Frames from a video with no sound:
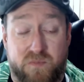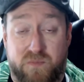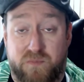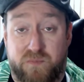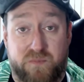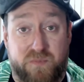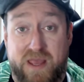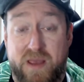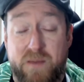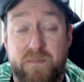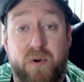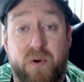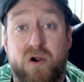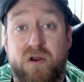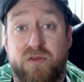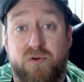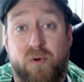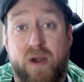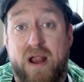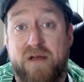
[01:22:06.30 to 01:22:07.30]
get part of
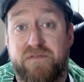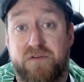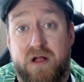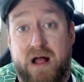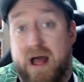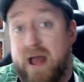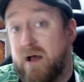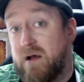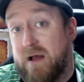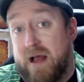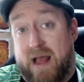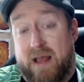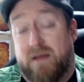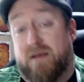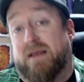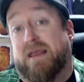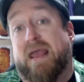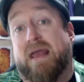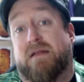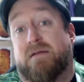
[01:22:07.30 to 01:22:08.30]
the raffle.
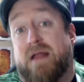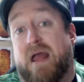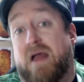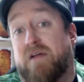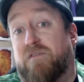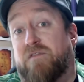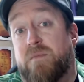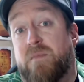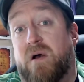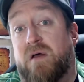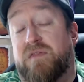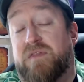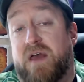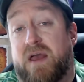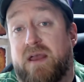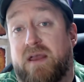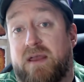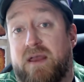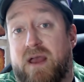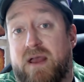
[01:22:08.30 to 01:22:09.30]
Again, every month
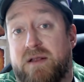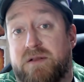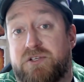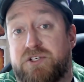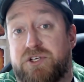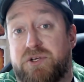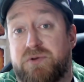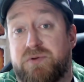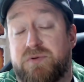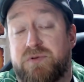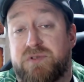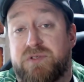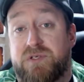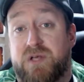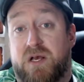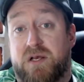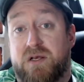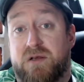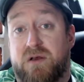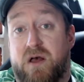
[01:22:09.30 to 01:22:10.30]
I choose
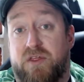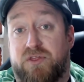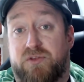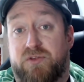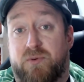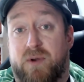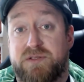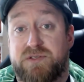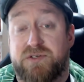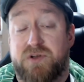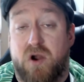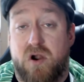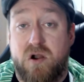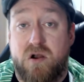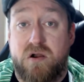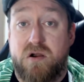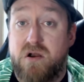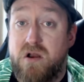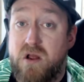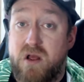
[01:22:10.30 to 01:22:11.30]
a thread
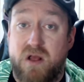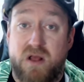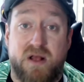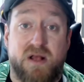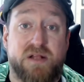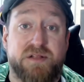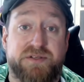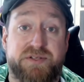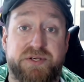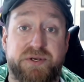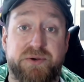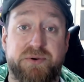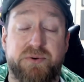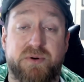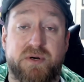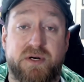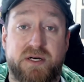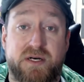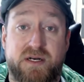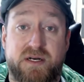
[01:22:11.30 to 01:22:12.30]
starter
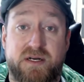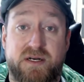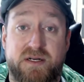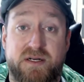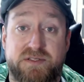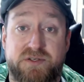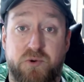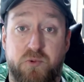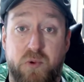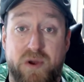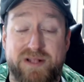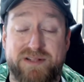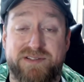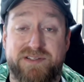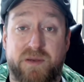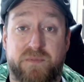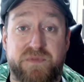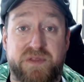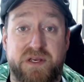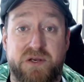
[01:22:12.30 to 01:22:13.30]
to win
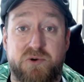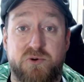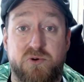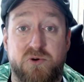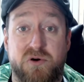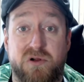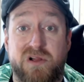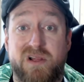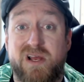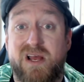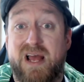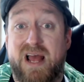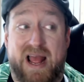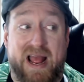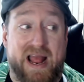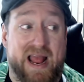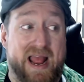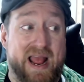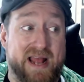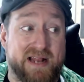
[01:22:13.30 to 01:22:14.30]
something cool,
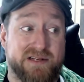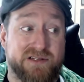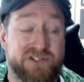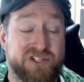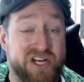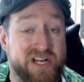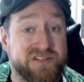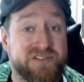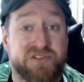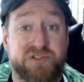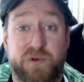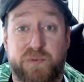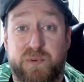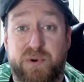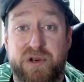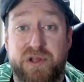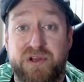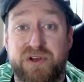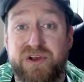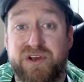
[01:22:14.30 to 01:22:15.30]
and chances are
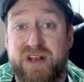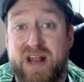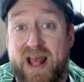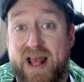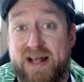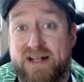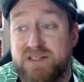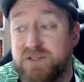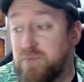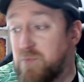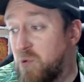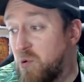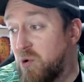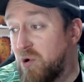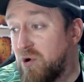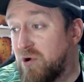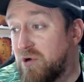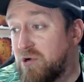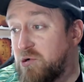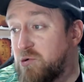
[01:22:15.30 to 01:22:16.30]
pretty good, as
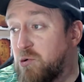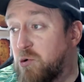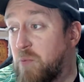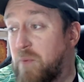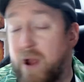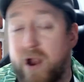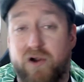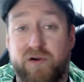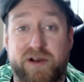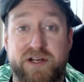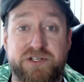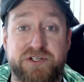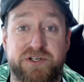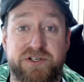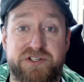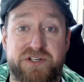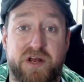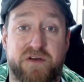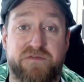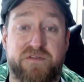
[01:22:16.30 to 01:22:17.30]
more cool Power Ranger
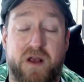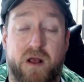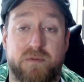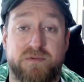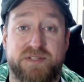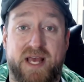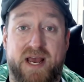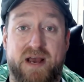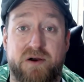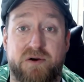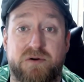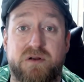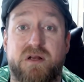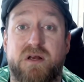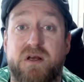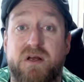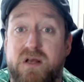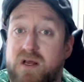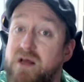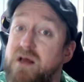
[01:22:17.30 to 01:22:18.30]
stuff comes out,
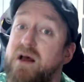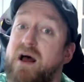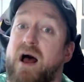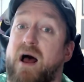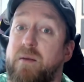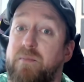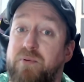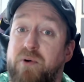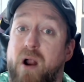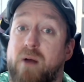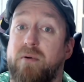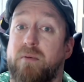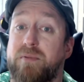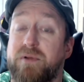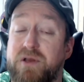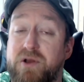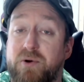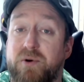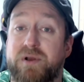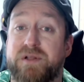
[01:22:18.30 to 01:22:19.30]
I'm probably
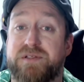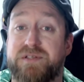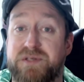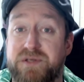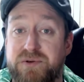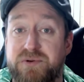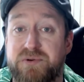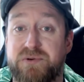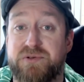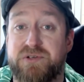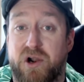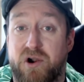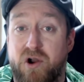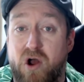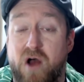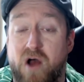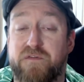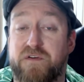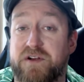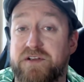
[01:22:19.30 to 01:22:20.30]
going to start
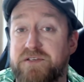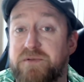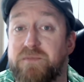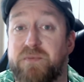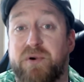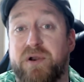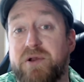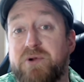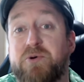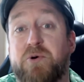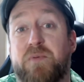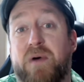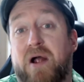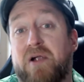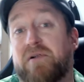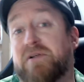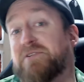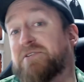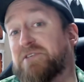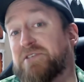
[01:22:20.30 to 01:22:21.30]
offering some pretty cool Power
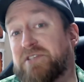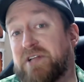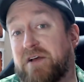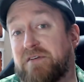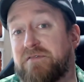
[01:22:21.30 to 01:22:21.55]
Ranger stuff.